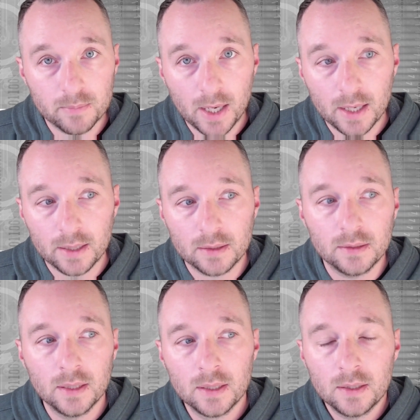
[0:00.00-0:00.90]
bad
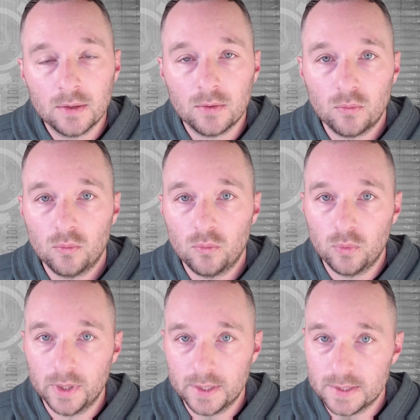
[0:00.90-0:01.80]

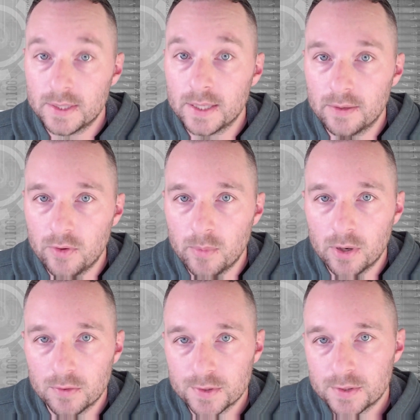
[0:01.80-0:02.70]
when it's needed the
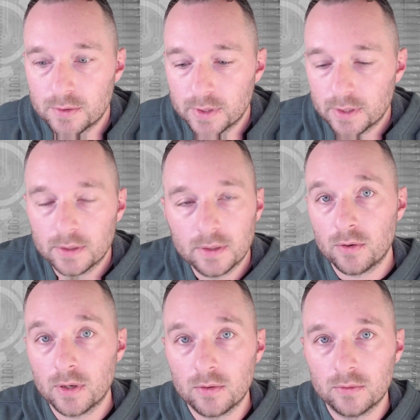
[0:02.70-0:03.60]
most during
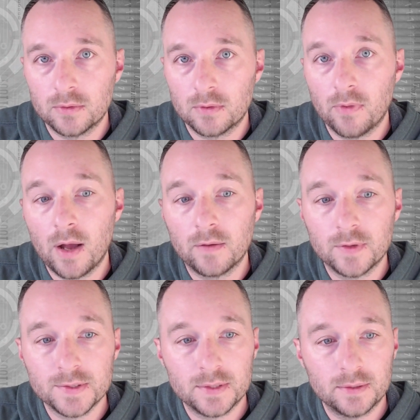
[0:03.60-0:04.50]
critical or live
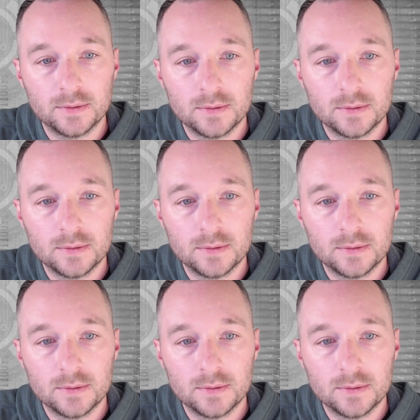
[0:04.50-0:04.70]
incident.